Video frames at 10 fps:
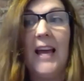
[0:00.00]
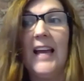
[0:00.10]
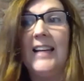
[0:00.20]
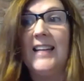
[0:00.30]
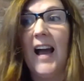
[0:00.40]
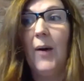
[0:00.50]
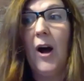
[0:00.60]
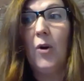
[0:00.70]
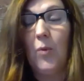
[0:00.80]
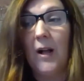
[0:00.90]
Now
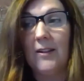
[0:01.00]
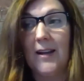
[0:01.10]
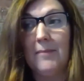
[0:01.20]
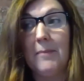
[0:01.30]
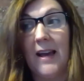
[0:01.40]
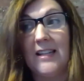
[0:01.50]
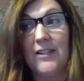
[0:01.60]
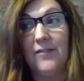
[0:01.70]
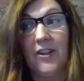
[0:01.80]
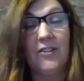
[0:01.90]
I'll welcome Amanda
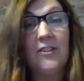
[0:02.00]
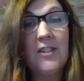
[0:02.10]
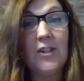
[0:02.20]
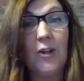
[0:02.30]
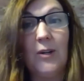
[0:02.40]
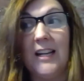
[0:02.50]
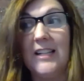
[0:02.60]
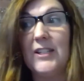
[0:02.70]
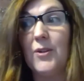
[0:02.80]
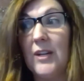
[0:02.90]
Vernalls, who
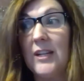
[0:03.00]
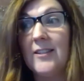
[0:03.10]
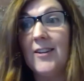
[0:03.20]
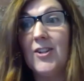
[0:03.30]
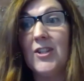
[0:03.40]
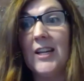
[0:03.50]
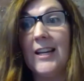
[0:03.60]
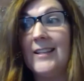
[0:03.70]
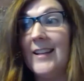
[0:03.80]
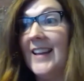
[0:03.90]
leads the research,
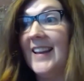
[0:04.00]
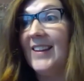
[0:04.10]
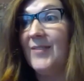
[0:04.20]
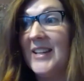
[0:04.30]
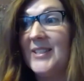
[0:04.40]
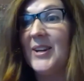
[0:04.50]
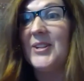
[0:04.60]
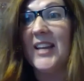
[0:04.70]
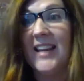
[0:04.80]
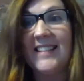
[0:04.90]

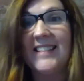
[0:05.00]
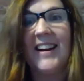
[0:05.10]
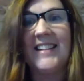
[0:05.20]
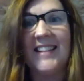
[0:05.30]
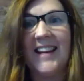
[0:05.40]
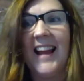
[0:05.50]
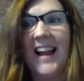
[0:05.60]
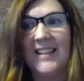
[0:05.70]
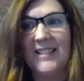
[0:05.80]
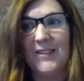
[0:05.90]
insight and
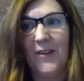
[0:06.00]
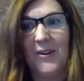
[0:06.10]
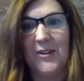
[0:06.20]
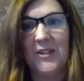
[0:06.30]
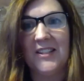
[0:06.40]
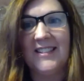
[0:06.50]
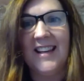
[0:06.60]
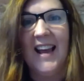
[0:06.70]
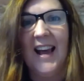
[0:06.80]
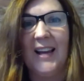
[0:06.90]
analysis functions
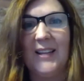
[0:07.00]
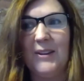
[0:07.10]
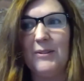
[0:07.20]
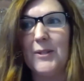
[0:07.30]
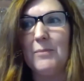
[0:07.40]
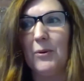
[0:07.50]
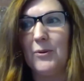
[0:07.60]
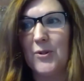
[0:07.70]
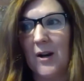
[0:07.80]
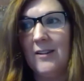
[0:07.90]
at Youth
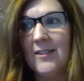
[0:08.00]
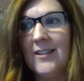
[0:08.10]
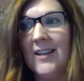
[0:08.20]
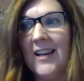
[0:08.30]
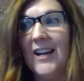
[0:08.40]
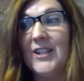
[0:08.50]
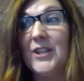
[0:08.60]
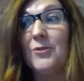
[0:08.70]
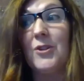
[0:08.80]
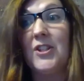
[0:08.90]
Sport Trust, a
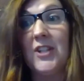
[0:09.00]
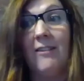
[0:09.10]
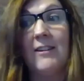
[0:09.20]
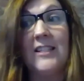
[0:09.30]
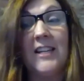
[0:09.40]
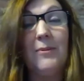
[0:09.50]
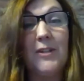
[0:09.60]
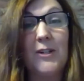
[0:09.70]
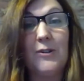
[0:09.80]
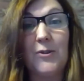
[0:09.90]
children's charity
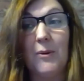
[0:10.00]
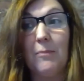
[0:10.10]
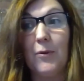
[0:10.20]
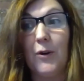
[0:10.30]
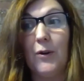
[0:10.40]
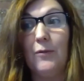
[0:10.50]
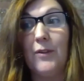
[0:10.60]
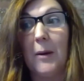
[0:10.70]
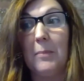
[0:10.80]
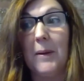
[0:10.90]
which looks to improve
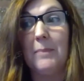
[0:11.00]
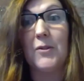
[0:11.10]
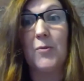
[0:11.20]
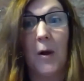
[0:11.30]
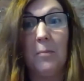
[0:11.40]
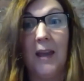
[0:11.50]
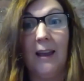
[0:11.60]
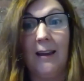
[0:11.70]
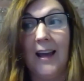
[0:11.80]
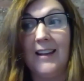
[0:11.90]
young people's
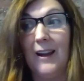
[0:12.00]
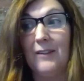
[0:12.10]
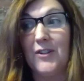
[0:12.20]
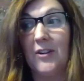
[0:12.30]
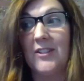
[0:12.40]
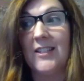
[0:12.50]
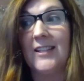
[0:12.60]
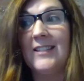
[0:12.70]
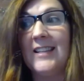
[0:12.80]
well-being and life chances.